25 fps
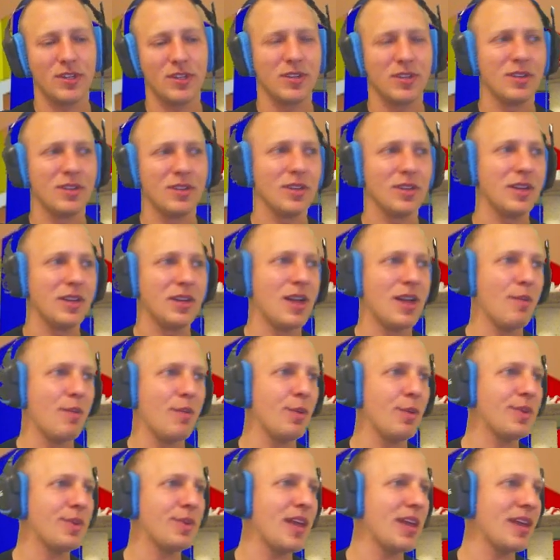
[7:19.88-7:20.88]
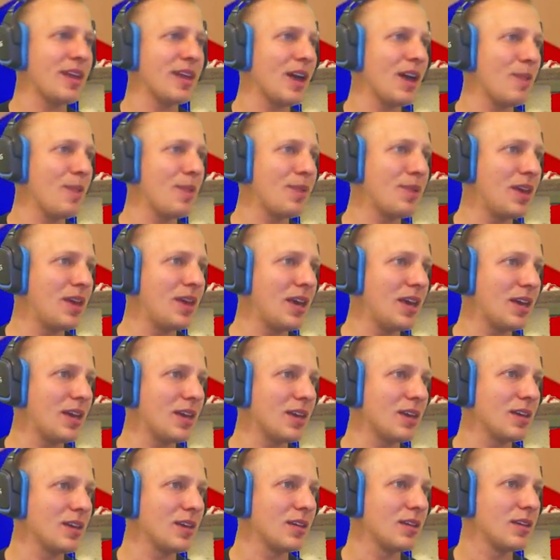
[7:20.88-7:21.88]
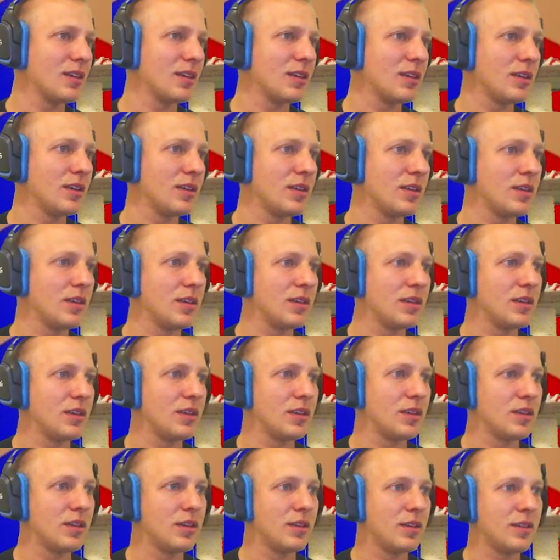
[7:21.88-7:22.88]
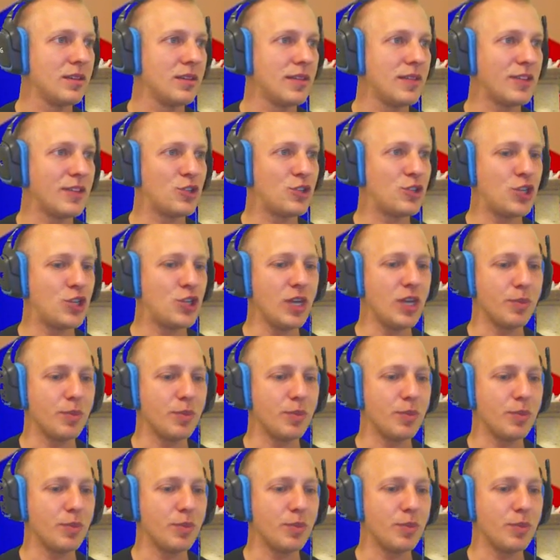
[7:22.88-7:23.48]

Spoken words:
He got me with that up kick? That's cheap.